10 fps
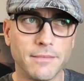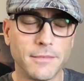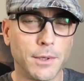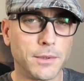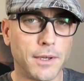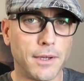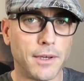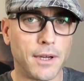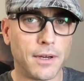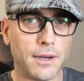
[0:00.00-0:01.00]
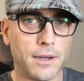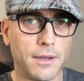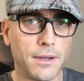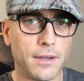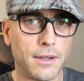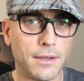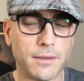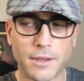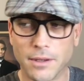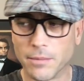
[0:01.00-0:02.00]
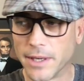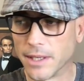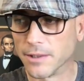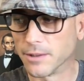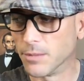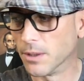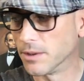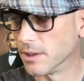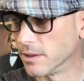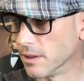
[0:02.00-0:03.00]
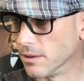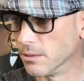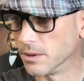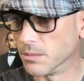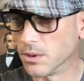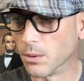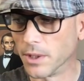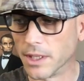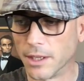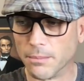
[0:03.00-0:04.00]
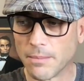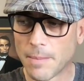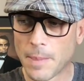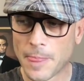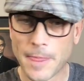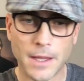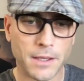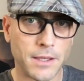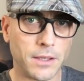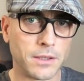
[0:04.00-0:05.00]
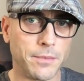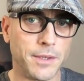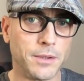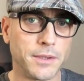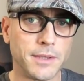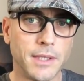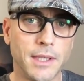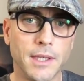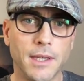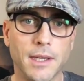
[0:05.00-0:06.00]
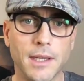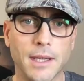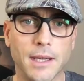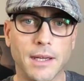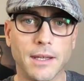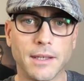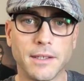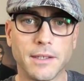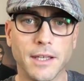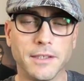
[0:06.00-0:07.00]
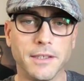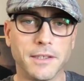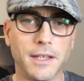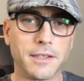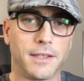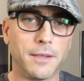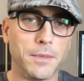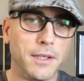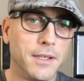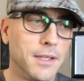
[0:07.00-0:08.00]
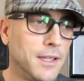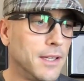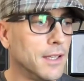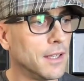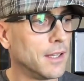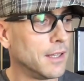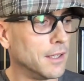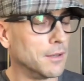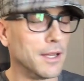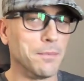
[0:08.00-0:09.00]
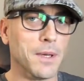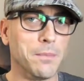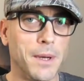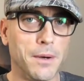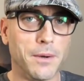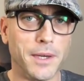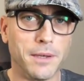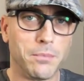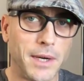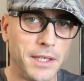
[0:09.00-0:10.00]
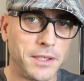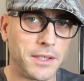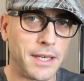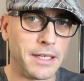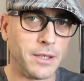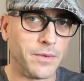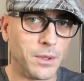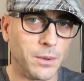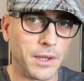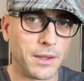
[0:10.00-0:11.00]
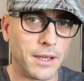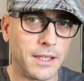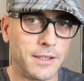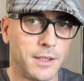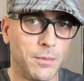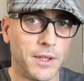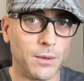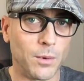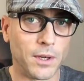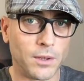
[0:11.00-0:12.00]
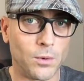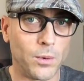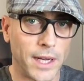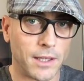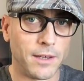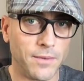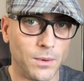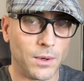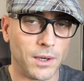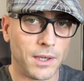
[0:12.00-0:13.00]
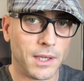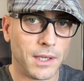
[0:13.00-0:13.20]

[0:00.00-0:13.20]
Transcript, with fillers: goes on and on and on and on on. I'll write down some notes and I'll start doing some story time. Tell some of those uh, in case these guys get me you know, not being paranoid, but I just did an interview with uh, somebody that worked directly for